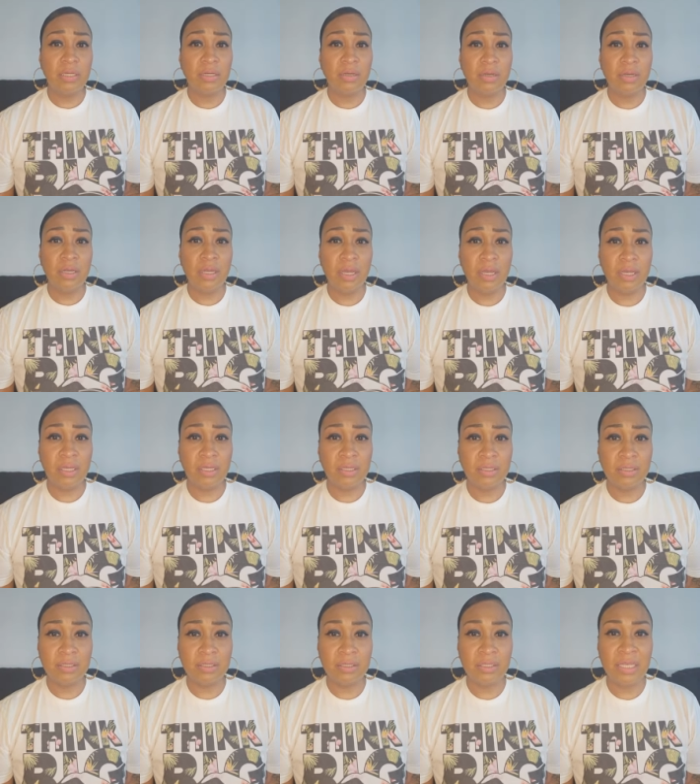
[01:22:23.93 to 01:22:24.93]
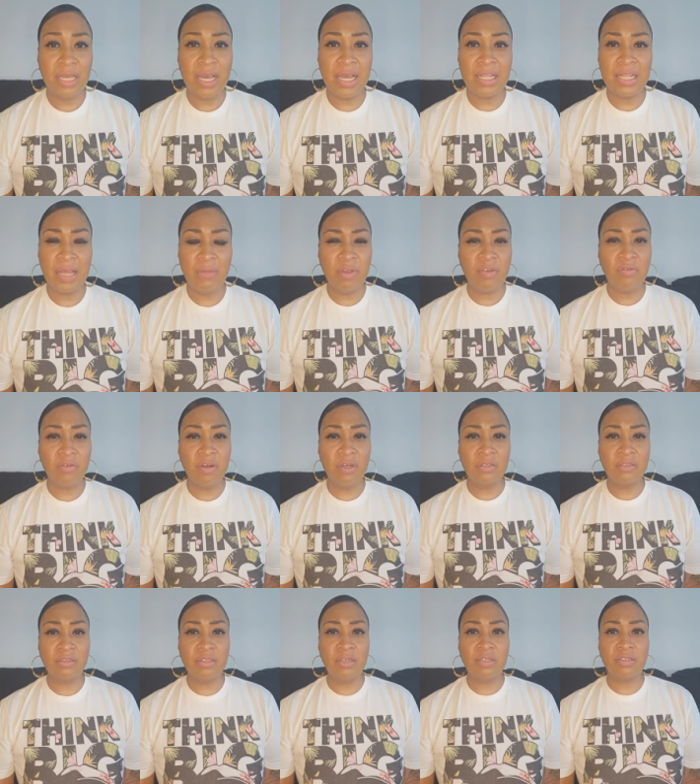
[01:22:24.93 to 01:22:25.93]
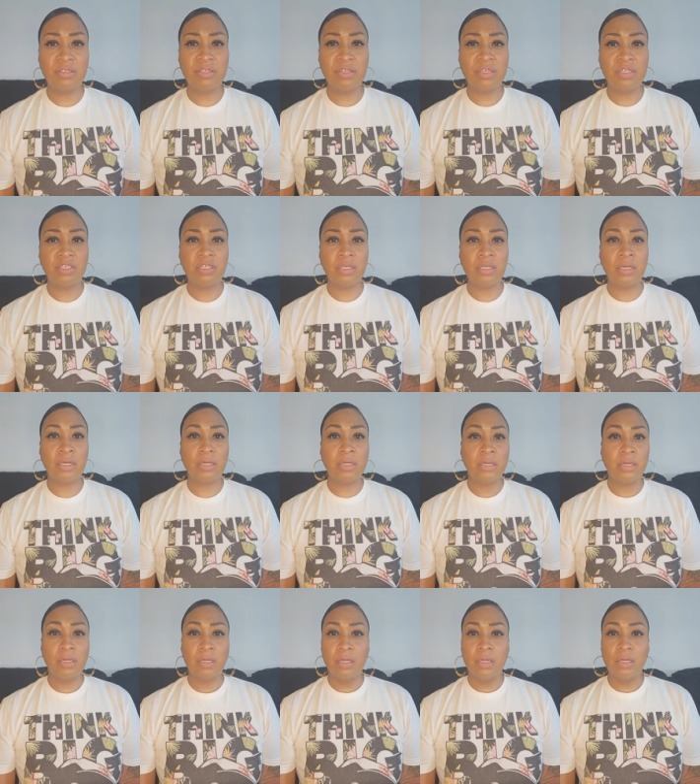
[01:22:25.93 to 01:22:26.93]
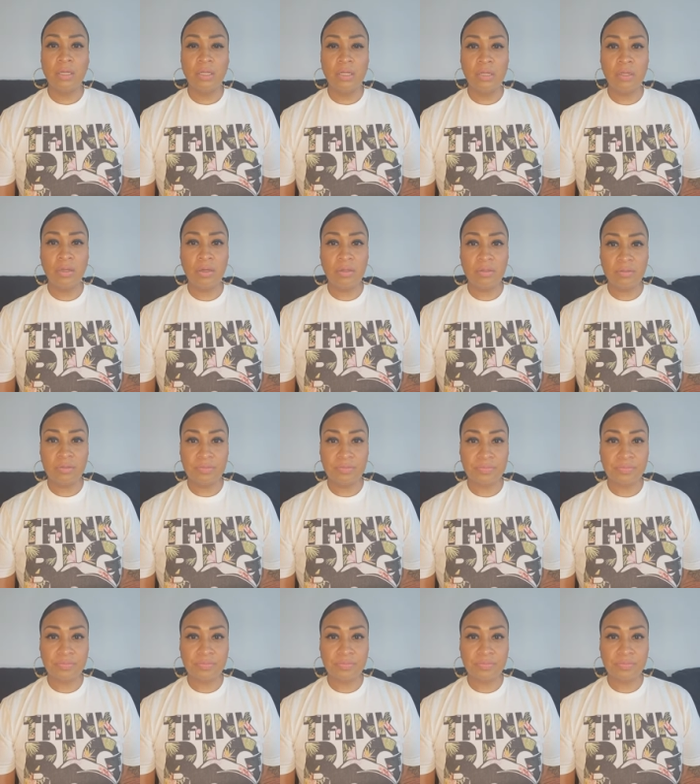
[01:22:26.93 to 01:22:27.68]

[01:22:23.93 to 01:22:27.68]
Okay. Yeah, they be real thirsty and shit. You know?